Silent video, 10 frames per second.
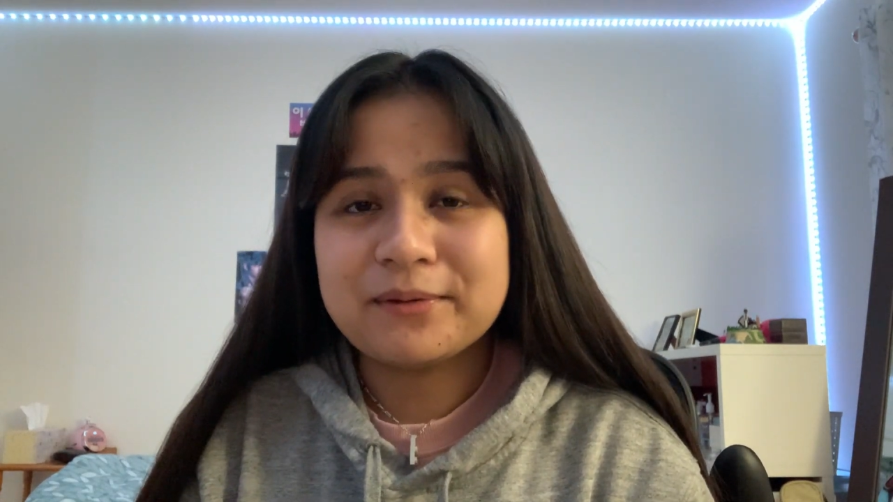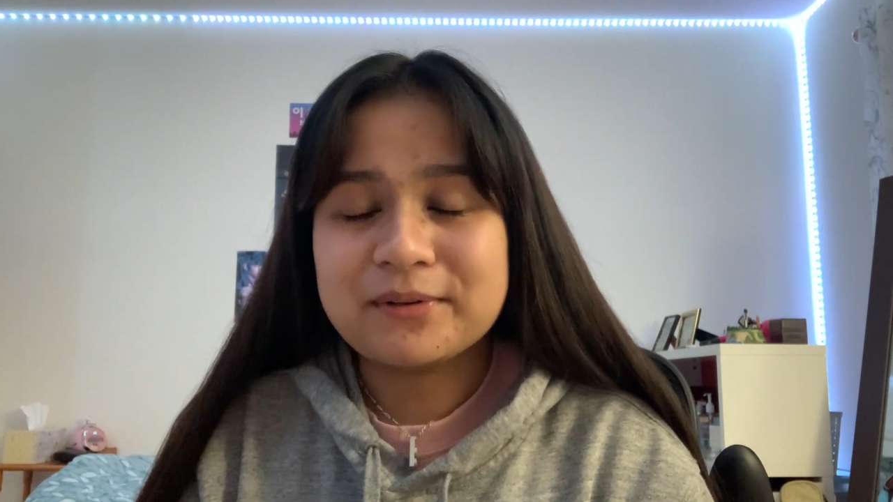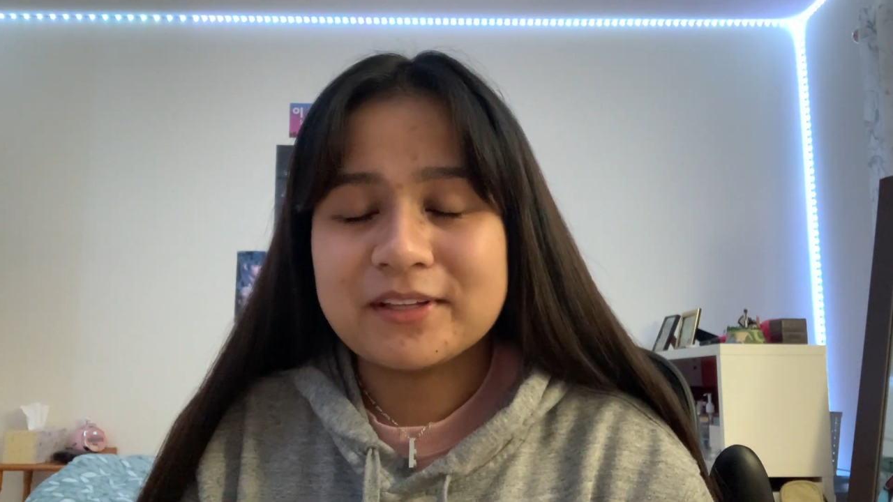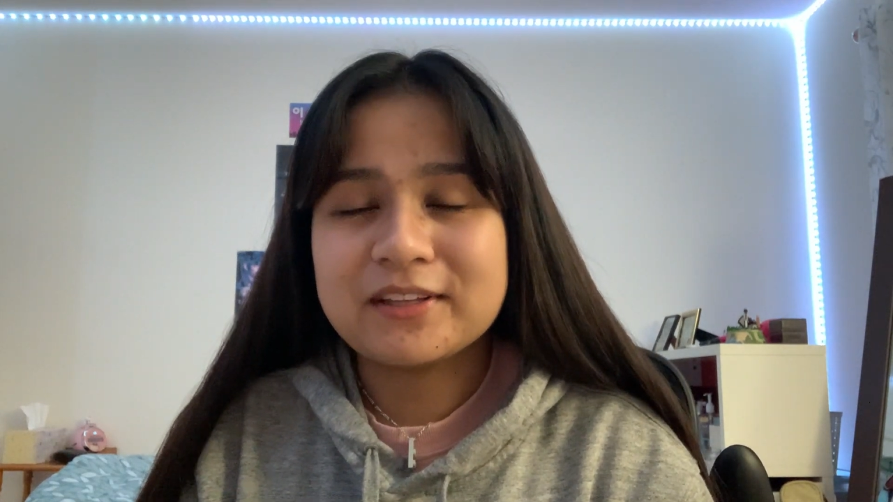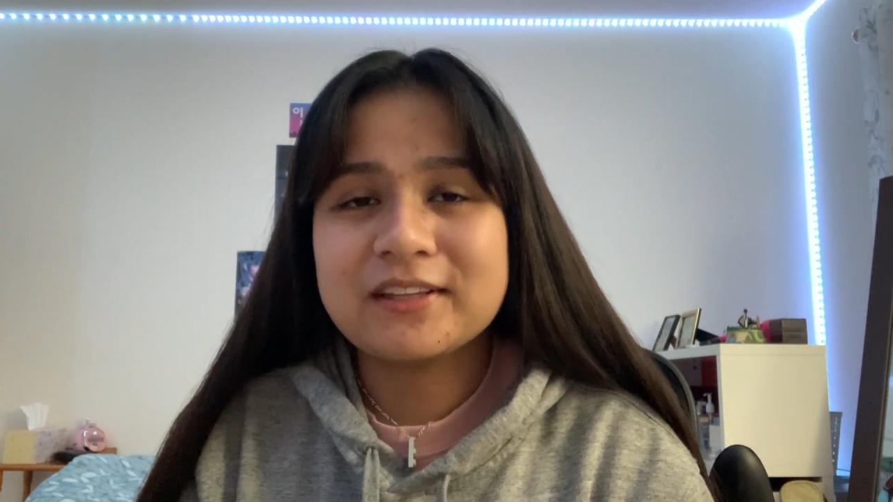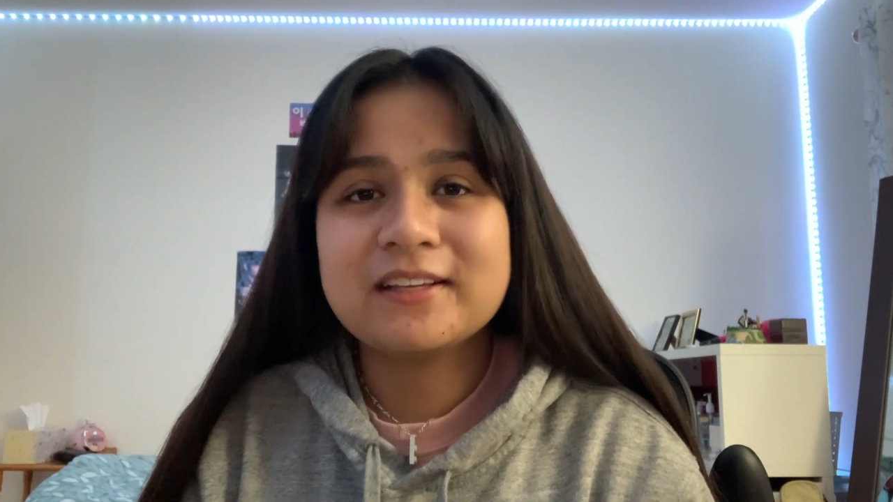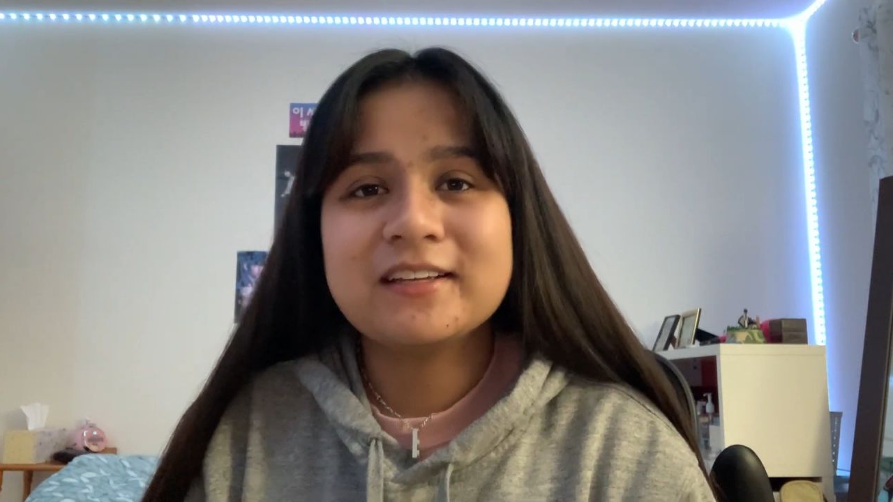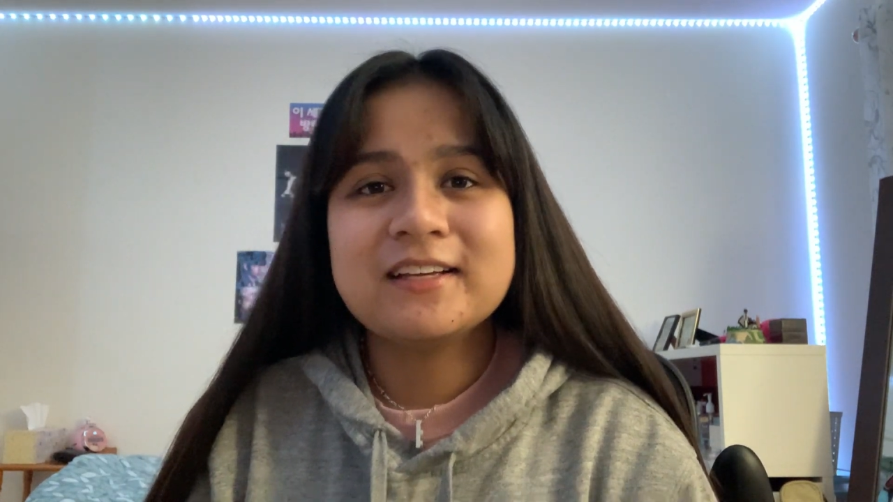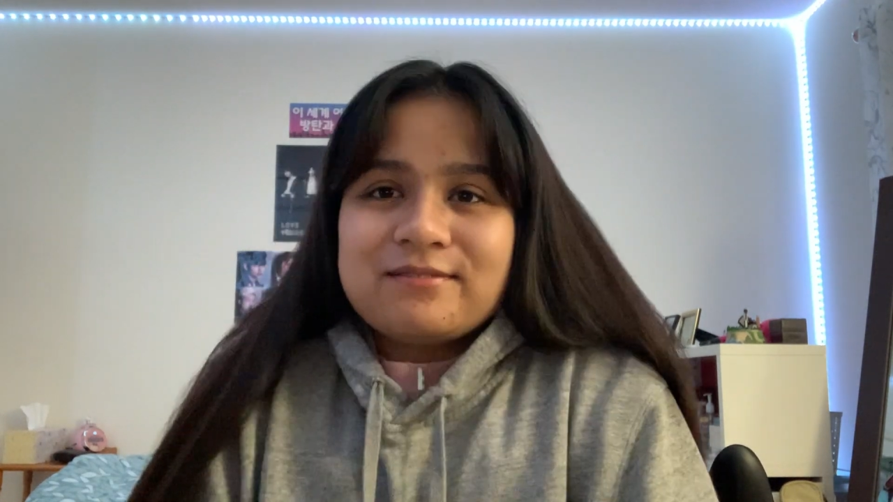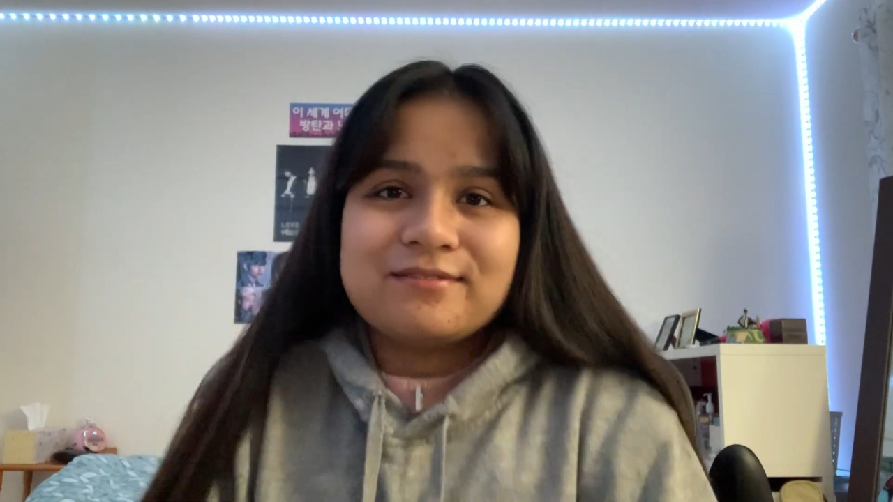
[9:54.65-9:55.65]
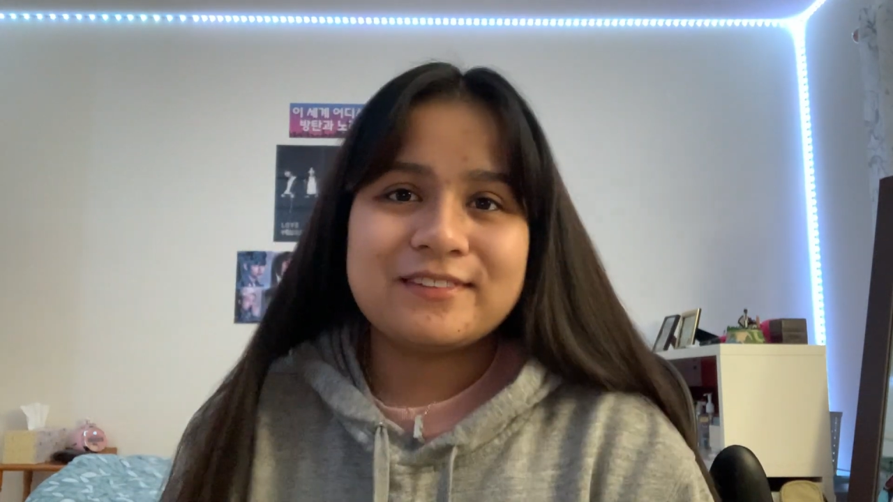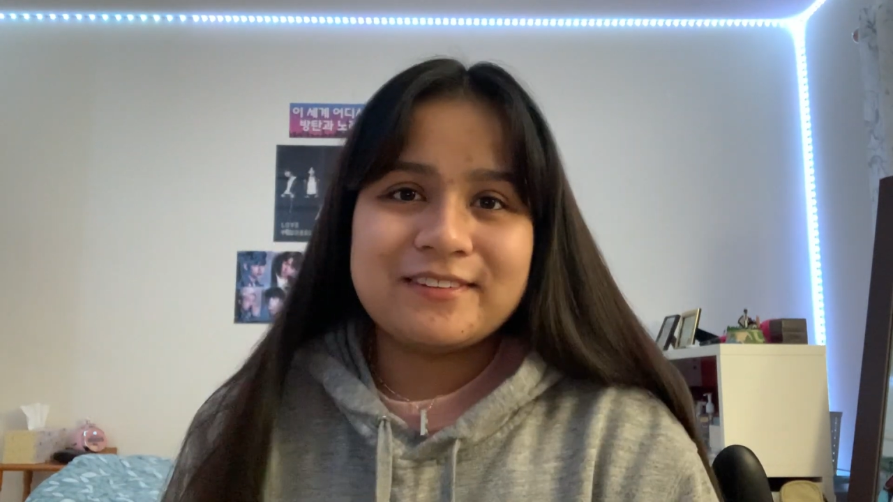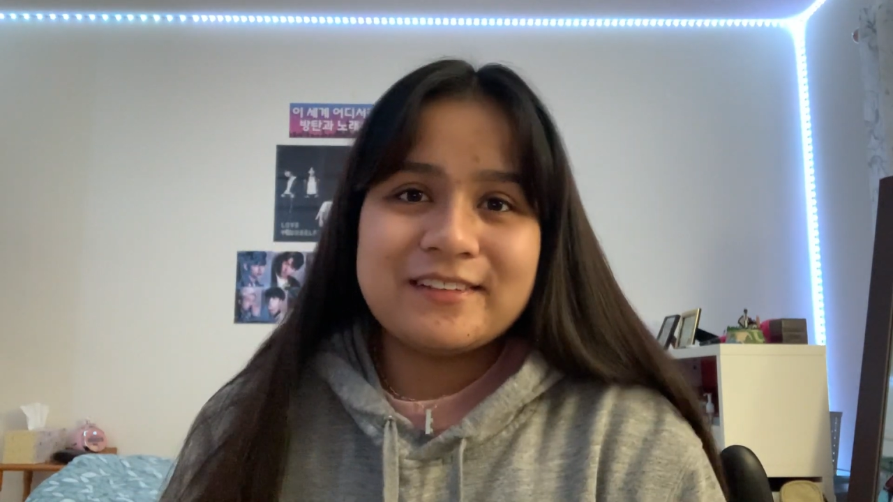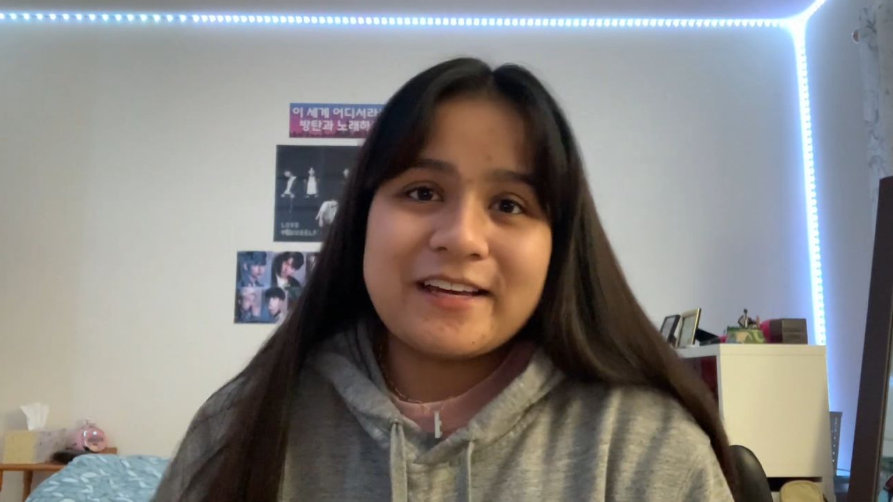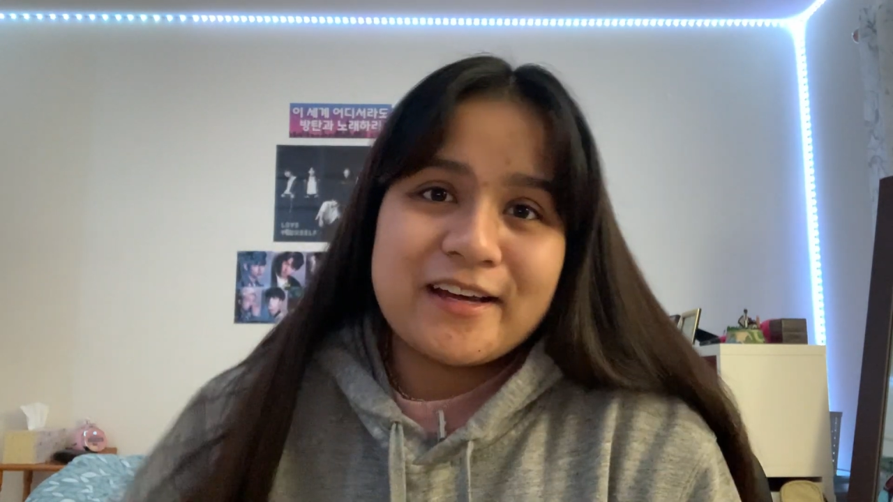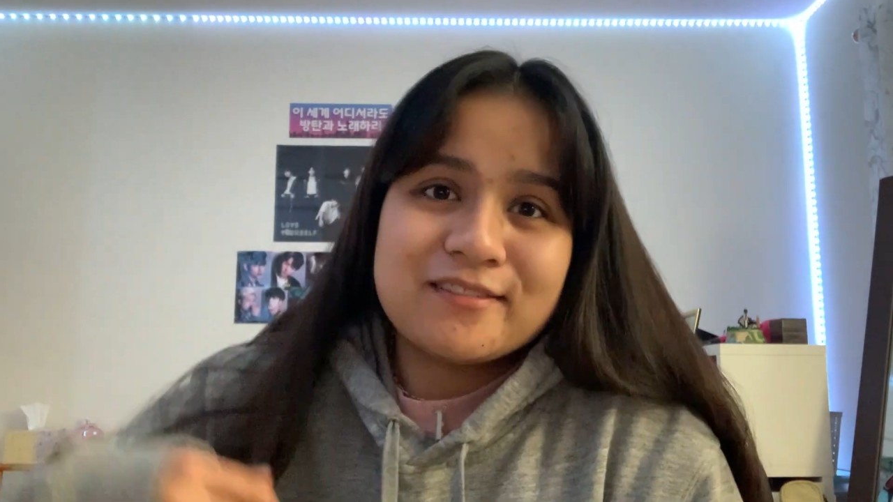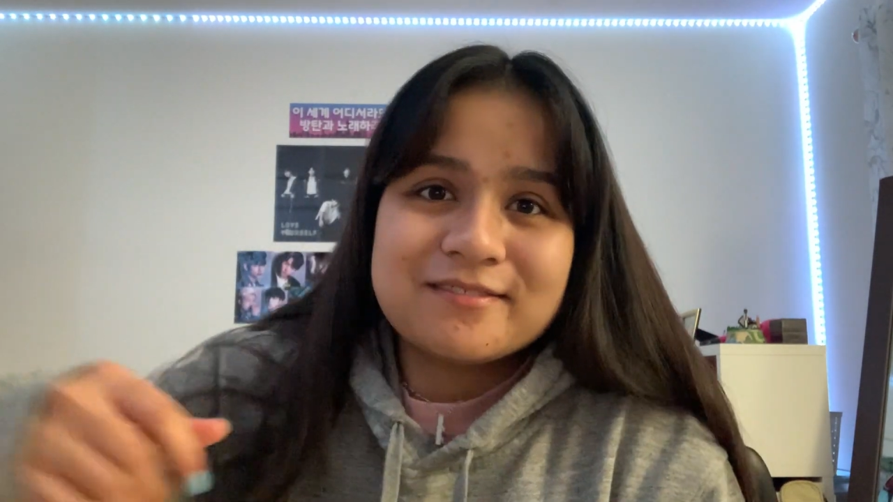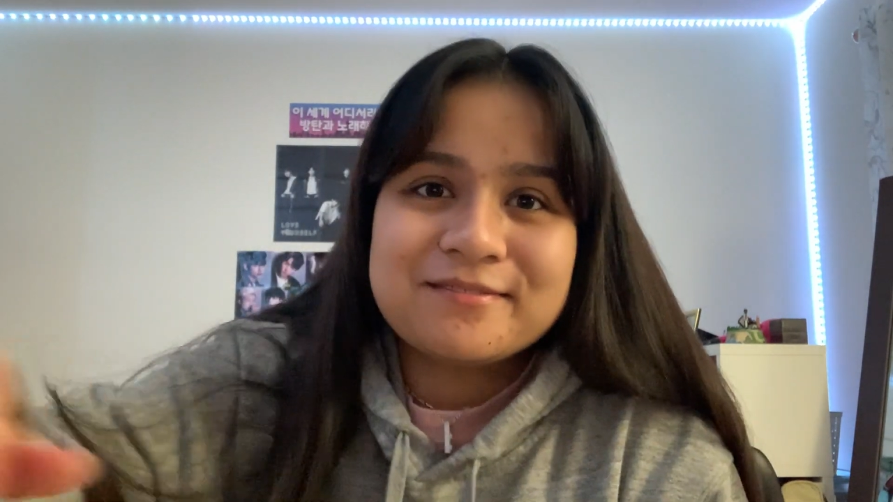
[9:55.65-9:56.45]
with. Yeah.